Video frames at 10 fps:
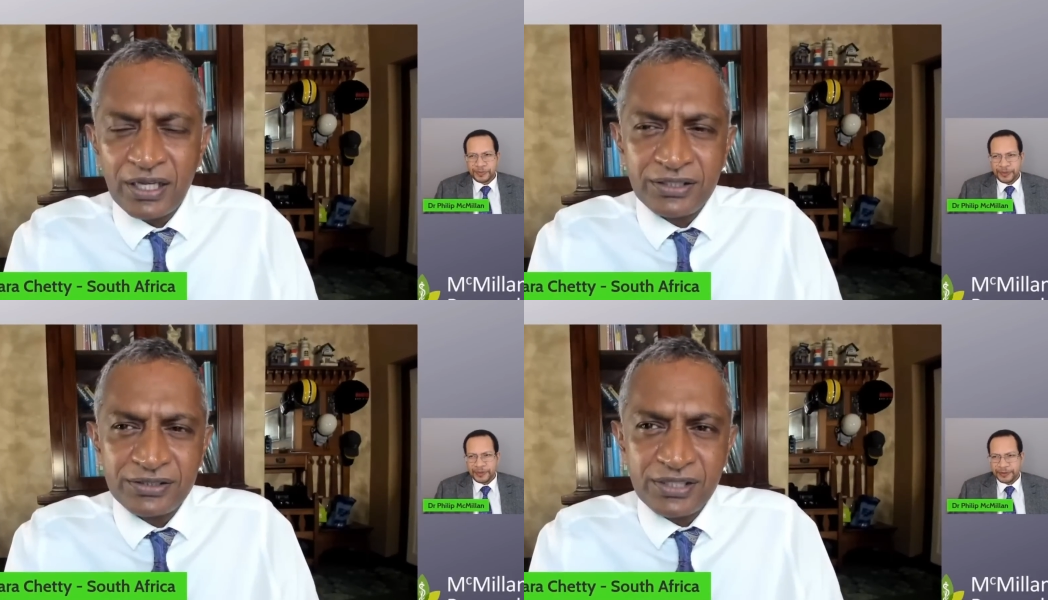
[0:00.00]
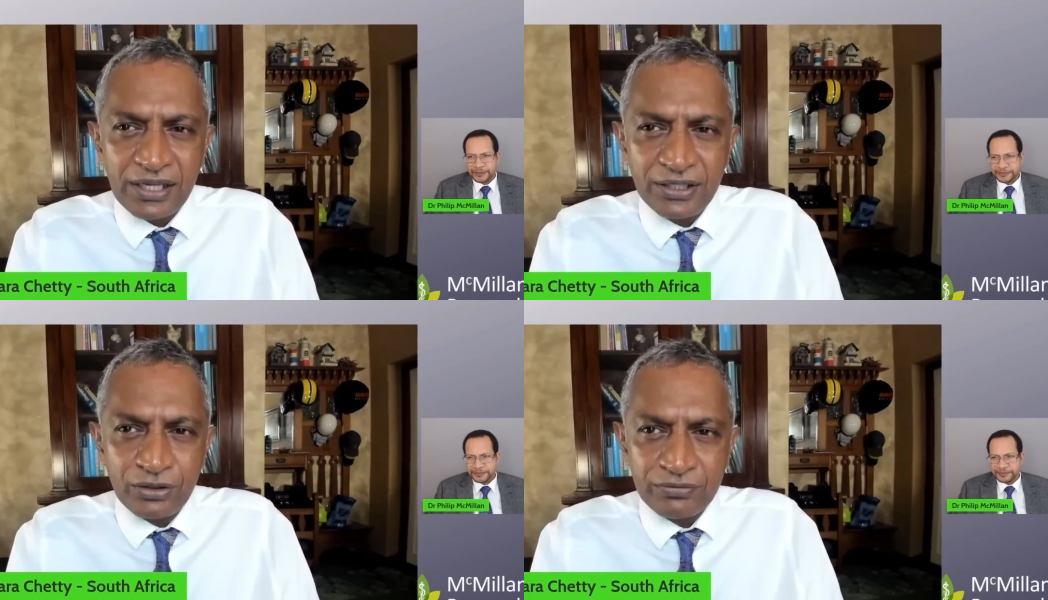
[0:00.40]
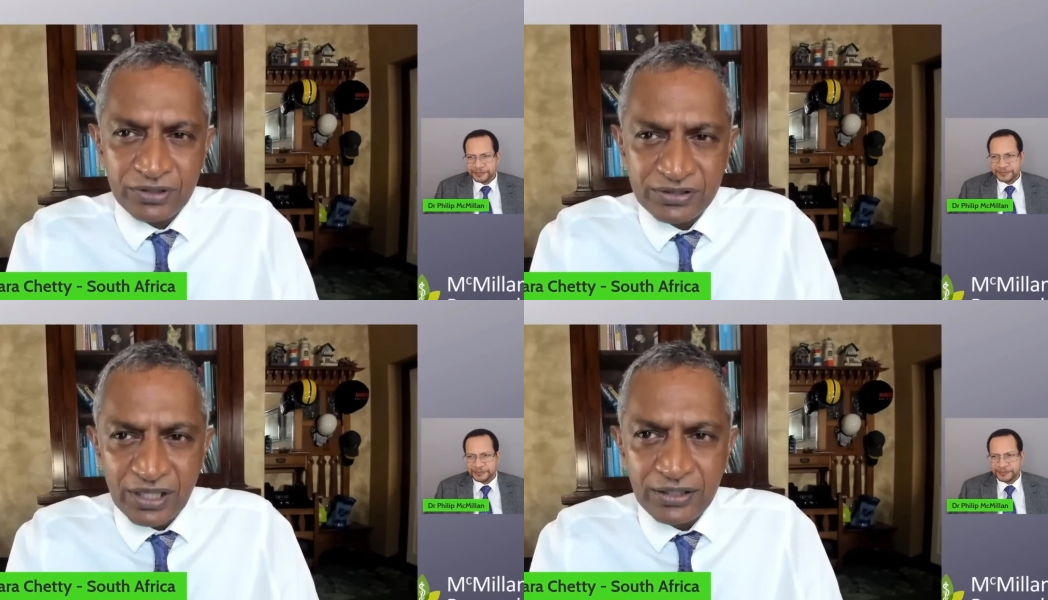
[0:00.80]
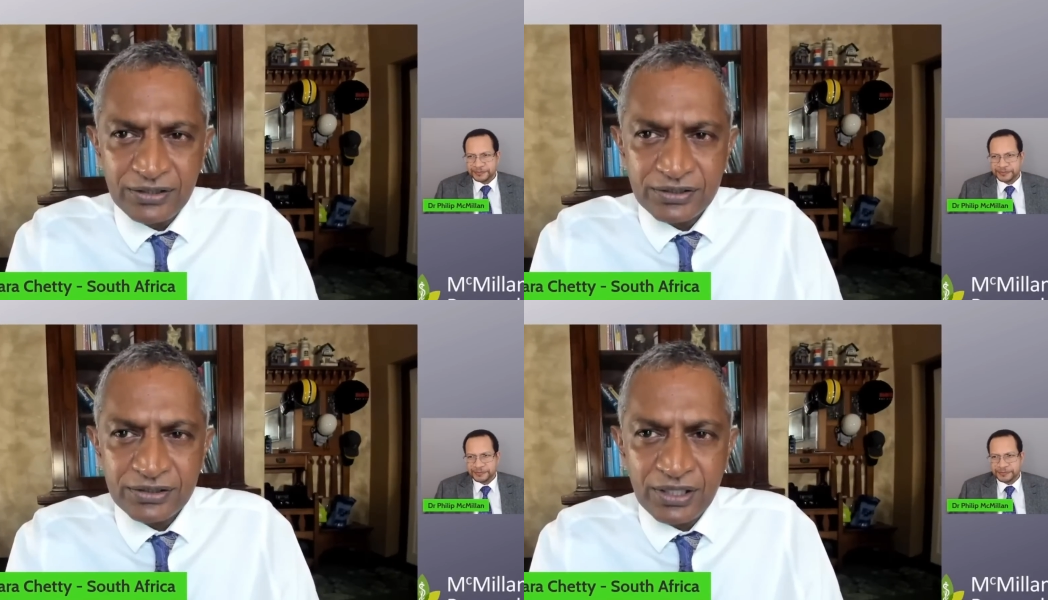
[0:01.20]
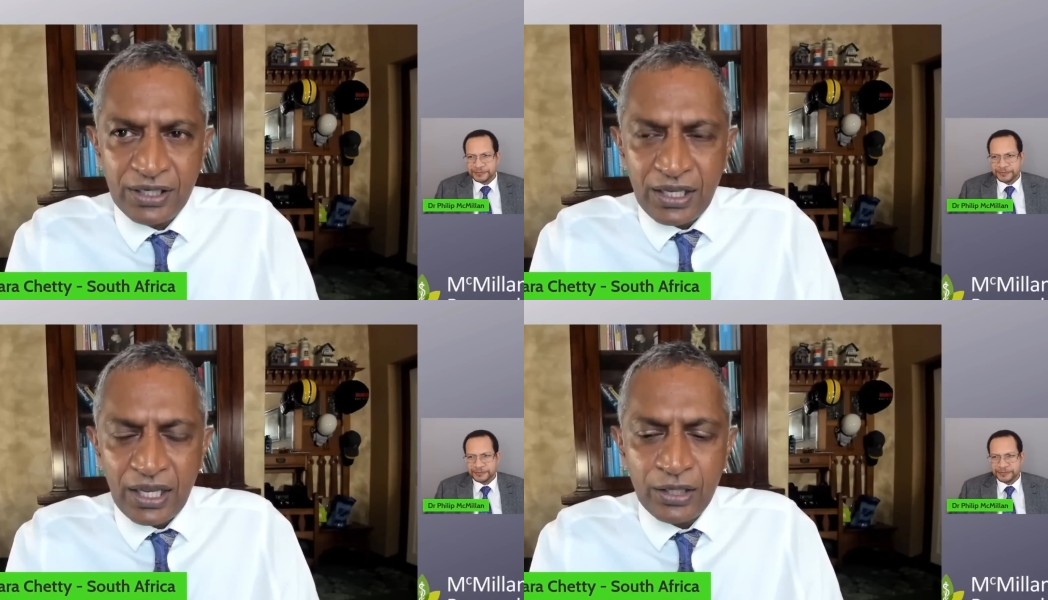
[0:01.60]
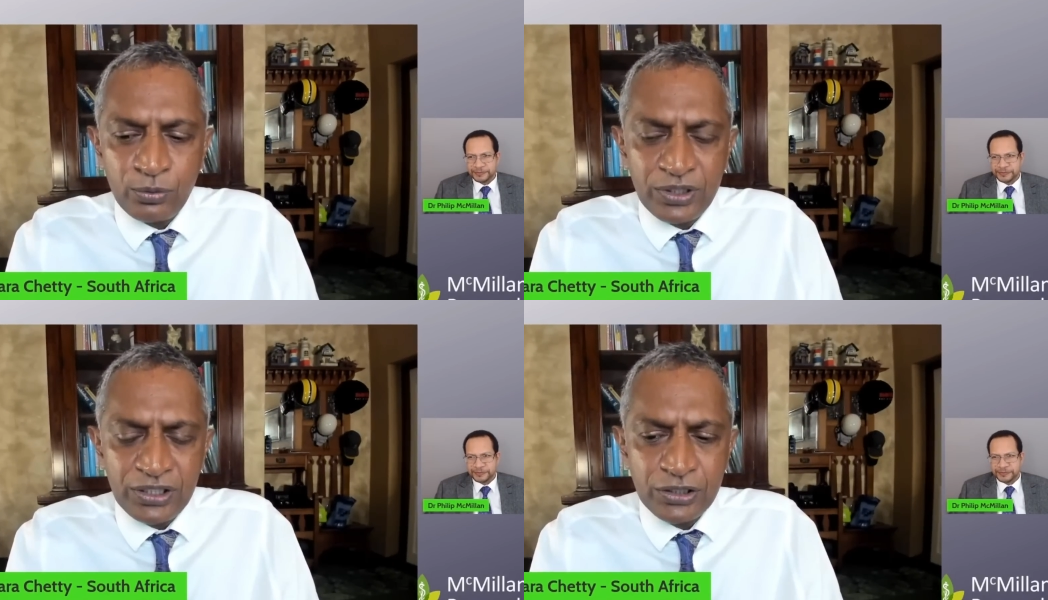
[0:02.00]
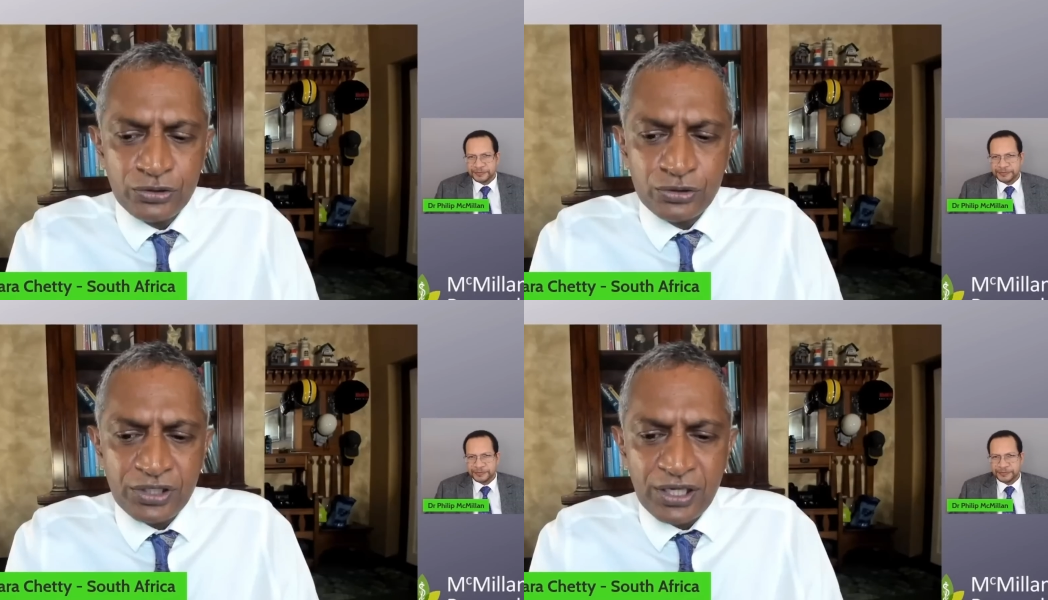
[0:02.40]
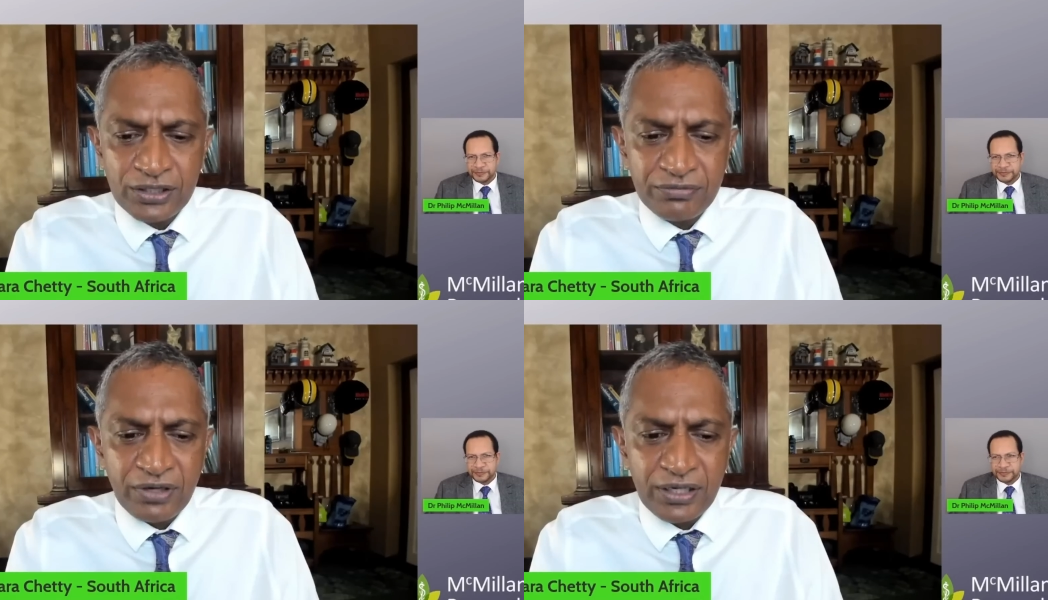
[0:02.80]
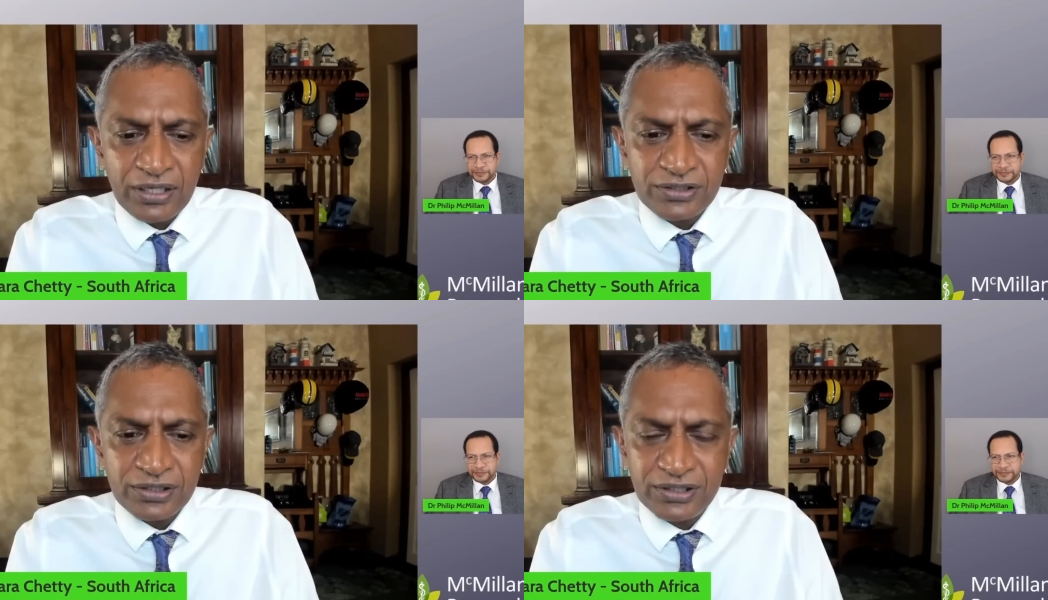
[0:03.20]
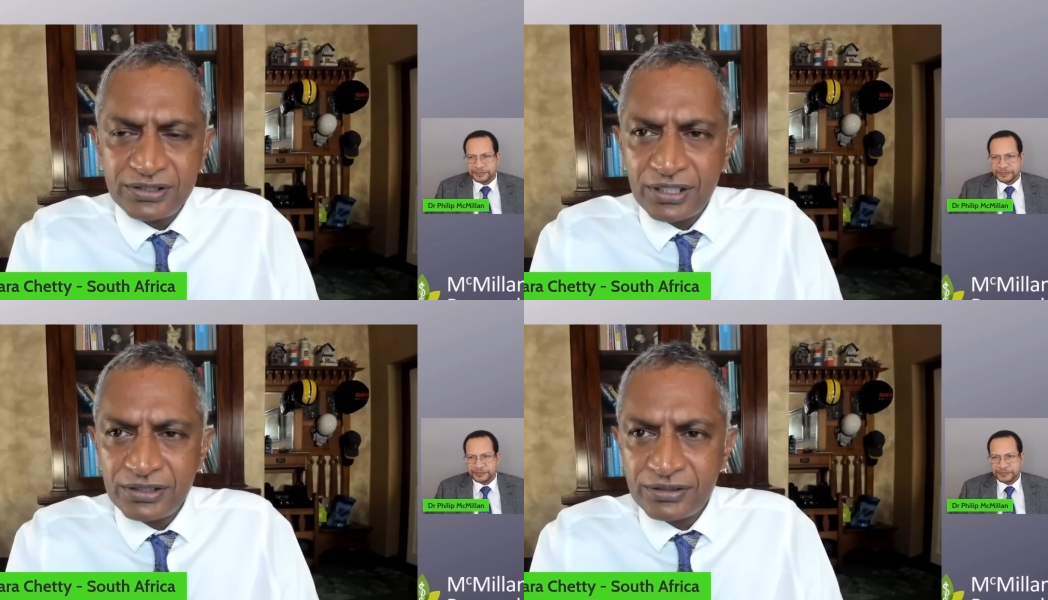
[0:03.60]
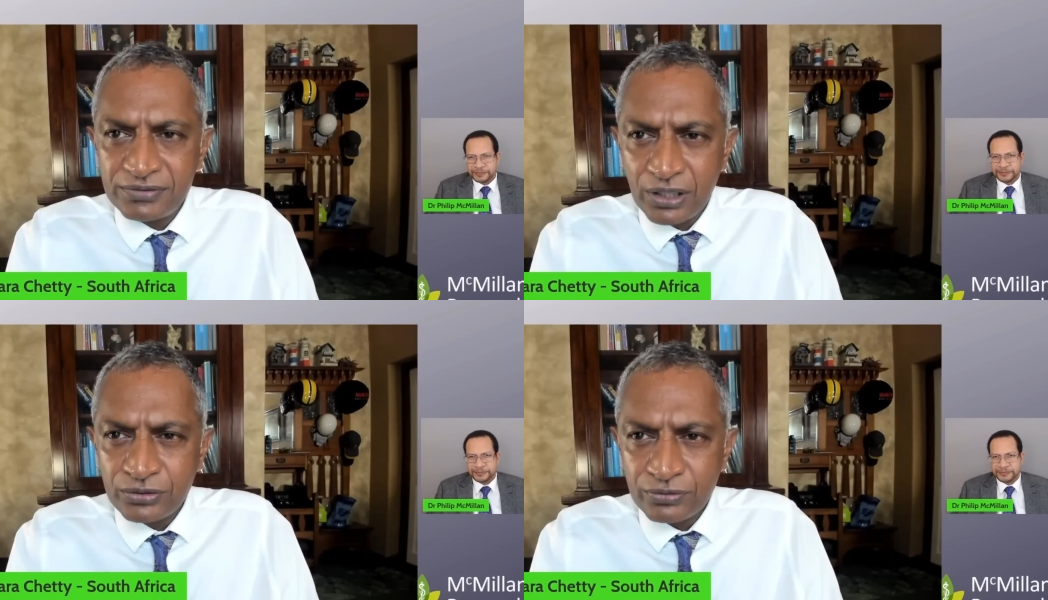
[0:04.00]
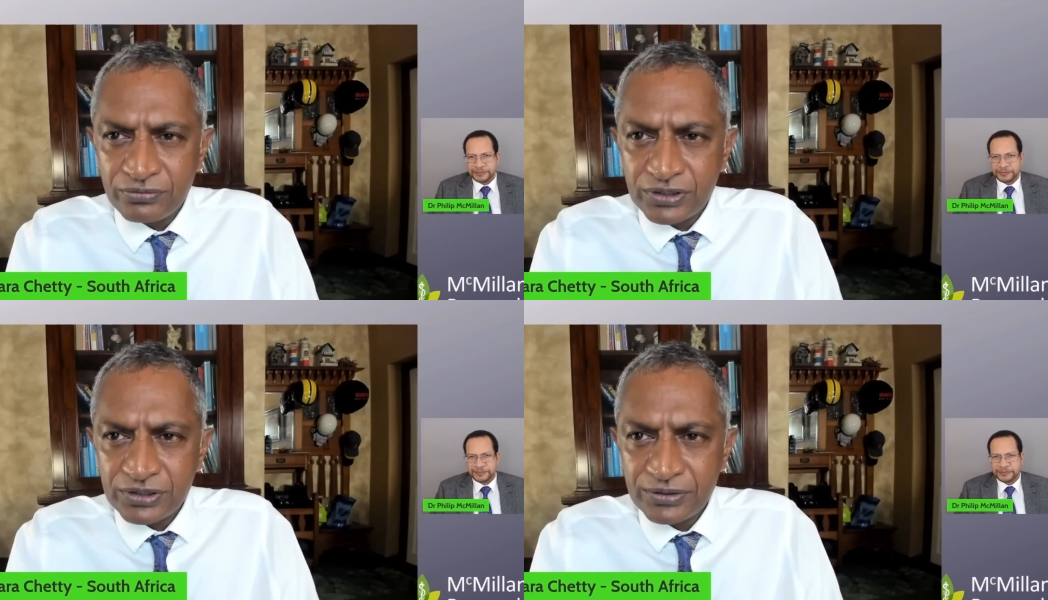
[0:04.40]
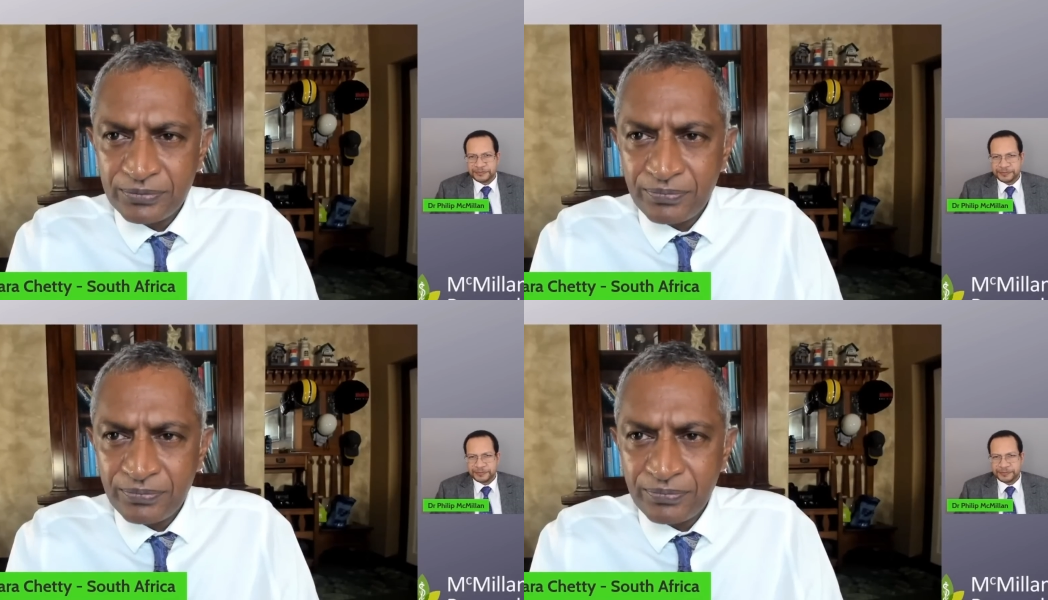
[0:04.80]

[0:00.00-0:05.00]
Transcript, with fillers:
Speaker 1: understanding of the science, and we need to take the financial incentives out of it.